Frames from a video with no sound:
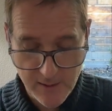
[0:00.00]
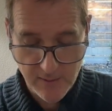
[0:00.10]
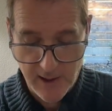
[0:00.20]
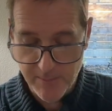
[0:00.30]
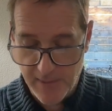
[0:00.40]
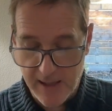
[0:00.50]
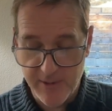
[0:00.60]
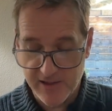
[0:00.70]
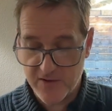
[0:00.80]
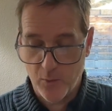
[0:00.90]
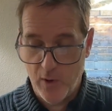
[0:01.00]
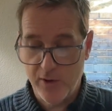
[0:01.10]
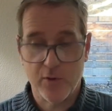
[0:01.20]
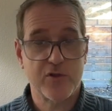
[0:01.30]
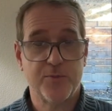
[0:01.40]
right? Maybe it's a way
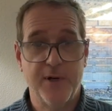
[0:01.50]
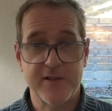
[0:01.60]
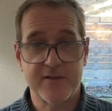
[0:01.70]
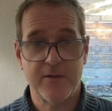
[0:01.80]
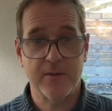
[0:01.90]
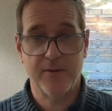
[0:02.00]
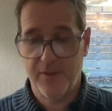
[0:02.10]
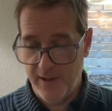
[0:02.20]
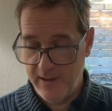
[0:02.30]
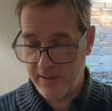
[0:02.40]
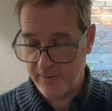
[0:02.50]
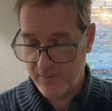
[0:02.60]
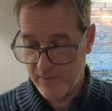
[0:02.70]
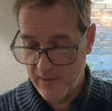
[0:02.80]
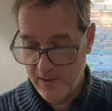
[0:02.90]
to express certain
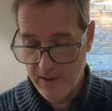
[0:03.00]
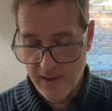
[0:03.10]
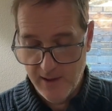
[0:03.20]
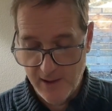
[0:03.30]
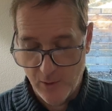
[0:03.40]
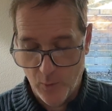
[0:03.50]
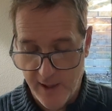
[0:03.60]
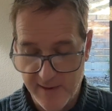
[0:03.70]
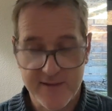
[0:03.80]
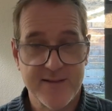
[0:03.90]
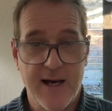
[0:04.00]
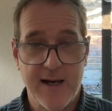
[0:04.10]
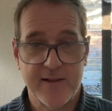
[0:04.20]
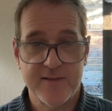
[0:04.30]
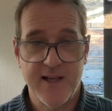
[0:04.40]
things in a way that's not
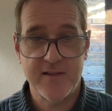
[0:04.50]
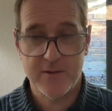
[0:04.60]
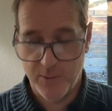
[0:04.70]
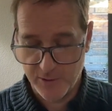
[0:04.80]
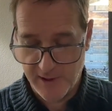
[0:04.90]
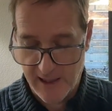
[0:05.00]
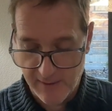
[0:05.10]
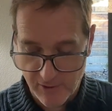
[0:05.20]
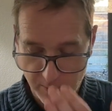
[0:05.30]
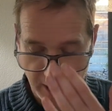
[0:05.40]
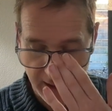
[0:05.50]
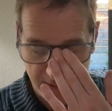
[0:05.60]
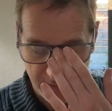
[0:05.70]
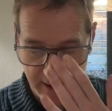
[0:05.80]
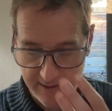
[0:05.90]
accessible to everybody,
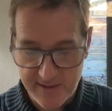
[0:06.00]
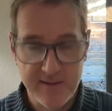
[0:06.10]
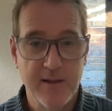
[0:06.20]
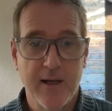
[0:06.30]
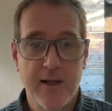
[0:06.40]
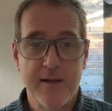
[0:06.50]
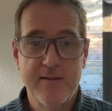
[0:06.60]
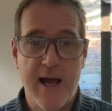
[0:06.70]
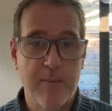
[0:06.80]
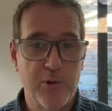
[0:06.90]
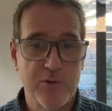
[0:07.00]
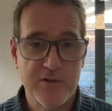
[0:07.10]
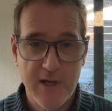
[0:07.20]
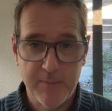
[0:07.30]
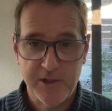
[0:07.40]
right? Taboo
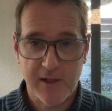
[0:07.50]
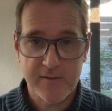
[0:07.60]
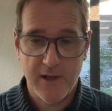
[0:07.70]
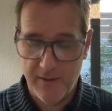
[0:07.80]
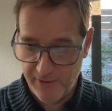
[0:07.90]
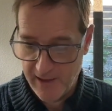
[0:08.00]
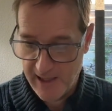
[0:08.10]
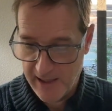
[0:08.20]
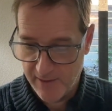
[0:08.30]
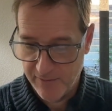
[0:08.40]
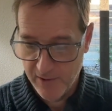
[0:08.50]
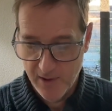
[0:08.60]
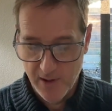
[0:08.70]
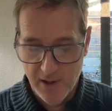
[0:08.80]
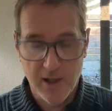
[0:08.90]
subjects often have
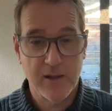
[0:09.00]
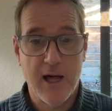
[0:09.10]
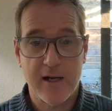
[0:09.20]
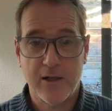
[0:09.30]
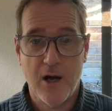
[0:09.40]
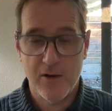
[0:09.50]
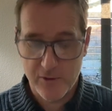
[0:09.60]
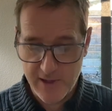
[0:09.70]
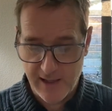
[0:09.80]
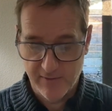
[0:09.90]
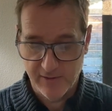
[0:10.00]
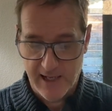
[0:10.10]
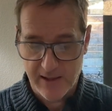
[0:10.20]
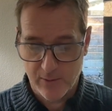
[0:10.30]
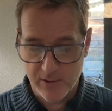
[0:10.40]
a lot of connotative
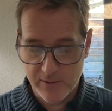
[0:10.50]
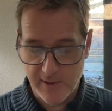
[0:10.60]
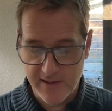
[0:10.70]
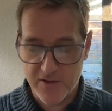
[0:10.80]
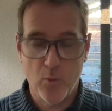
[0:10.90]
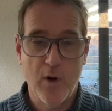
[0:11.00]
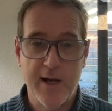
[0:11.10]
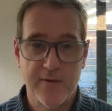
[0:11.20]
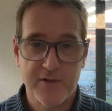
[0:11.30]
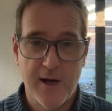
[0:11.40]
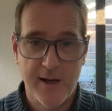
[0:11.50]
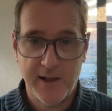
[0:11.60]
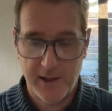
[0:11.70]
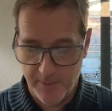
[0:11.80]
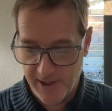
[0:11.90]
language, right? It's a way of
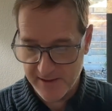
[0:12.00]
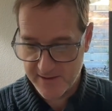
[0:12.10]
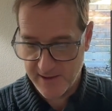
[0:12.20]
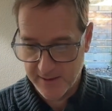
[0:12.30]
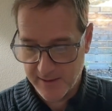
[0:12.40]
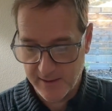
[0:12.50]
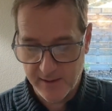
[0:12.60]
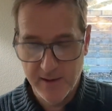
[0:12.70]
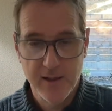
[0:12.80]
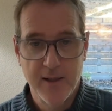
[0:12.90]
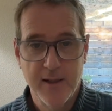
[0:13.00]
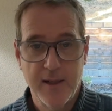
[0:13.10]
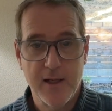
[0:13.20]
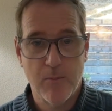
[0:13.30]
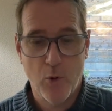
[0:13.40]
talking about something
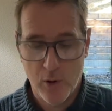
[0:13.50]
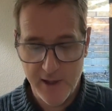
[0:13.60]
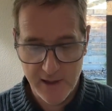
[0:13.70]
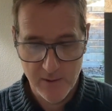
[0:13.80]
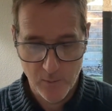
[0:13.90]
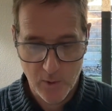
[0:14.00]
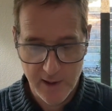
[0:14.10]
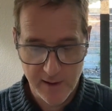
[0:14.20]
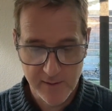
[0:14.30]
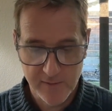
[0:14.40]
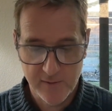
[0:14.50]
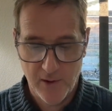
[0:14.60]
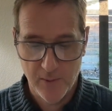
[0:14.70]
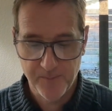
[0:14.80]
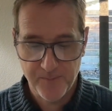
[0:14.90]
in a more hidden way.
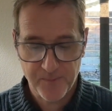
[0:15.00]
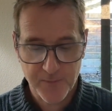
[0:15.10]
So